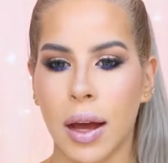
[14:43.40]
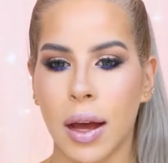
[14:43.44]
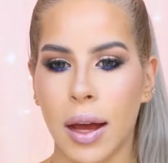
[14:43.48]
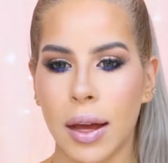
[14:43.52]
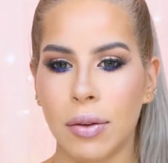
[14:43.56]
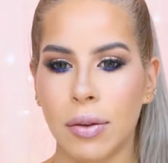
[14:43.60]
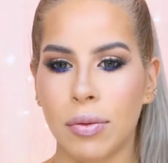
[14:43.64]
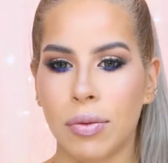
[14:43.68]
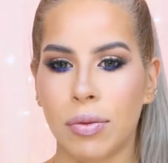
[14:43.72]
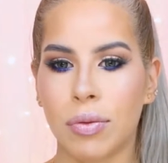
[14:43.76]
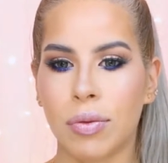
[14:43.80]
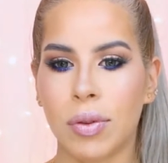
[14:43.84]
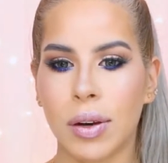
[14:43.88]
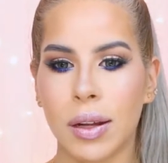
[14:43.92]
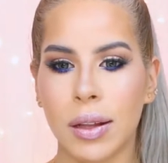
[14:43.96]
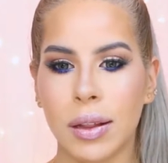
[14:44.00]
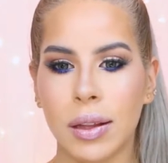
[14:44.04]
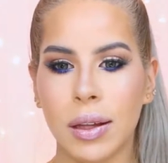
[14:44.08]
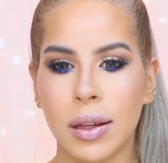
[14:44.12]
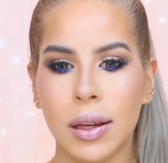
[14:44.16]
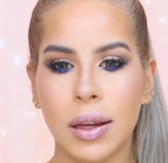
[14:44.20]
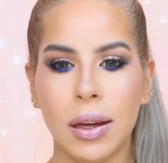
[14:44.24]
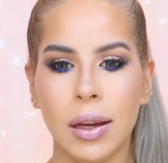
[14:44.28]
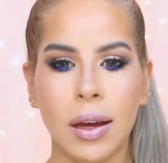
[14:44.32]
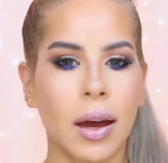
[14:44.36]

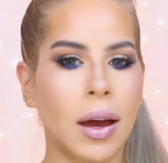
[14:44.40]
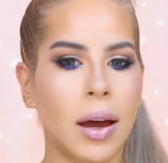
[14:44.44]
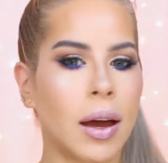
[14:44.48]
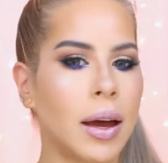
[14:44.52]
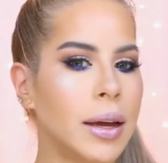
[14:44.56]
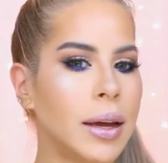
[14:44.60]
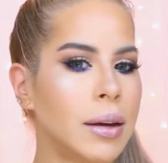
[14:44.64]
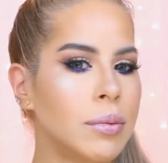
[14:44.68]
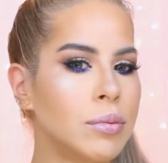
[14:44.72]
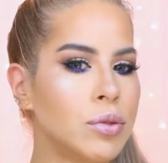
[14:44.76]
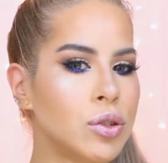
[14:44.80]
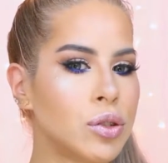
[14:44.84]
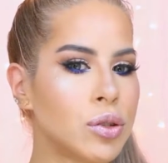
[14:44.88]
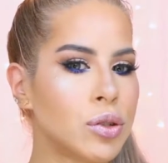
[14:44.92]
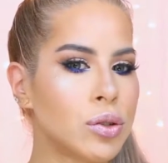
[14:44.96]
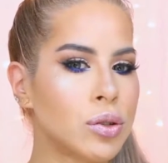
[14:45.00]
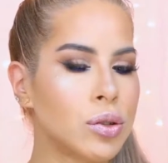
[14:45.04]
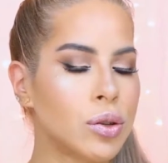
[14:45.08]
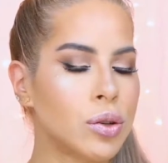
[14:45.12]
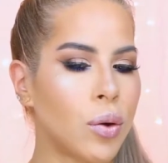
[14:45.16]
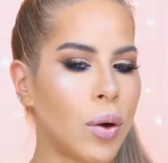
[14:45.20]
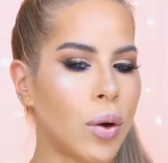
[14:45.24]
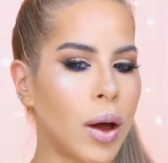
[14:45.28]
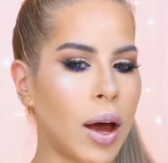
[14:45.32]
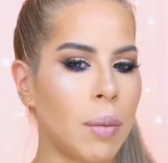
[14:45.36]
I am
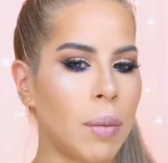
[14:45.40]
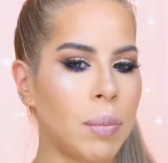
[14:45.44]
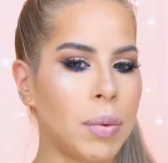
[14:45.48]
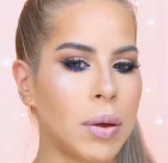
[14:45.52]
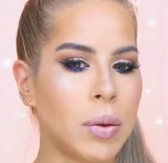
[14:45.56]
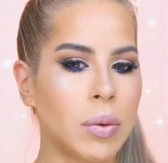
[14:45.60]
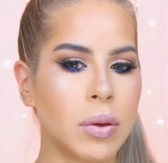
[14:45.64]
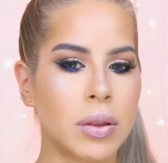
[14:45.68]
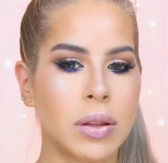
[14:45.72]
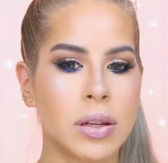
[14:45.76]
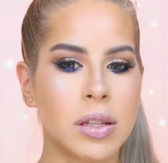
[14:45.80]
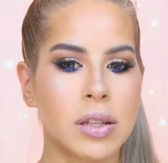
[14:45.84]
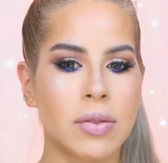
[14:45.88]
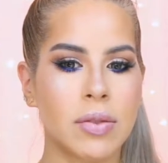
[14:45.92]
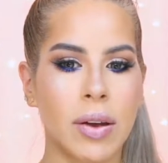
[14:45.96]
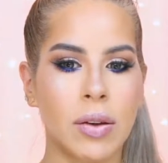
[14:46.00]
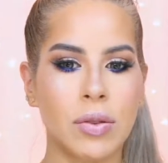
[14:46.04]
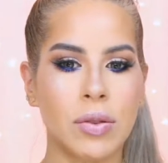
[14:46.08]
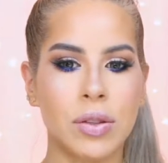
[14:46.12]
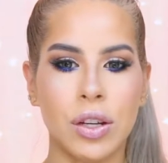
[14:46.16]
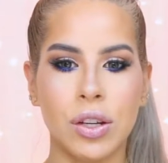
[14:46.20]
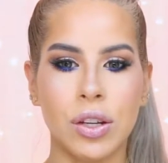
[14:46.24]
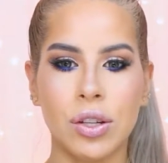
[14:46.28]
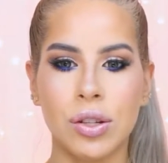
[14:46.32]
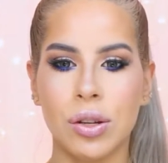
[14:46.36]
just so happy with this
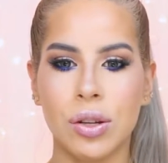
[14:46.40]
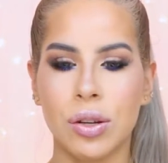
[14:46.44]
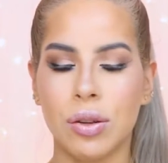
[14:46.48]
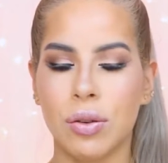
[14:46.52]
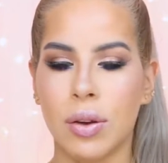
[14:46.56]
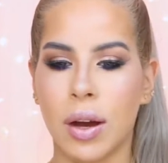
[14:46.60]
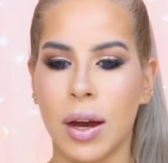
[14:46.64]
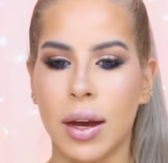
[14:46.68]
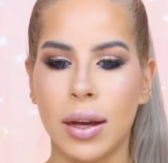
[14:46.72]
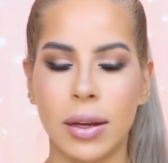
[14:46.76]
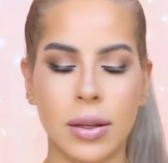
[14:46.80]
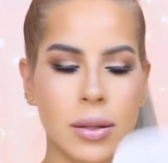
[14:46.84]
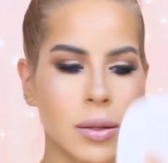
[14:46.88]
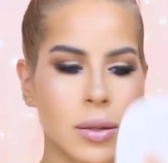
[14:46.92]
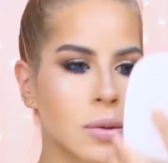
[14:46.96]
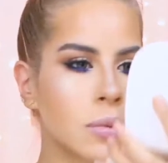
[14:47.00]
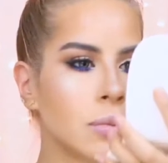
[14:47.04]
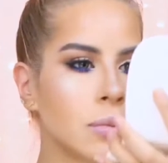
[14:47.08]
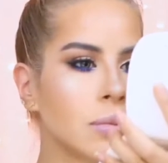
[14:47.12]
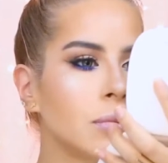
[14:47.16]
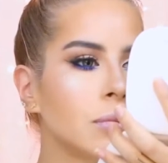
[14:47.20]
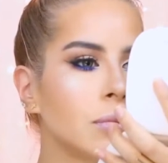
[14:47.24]
foundation, you guys.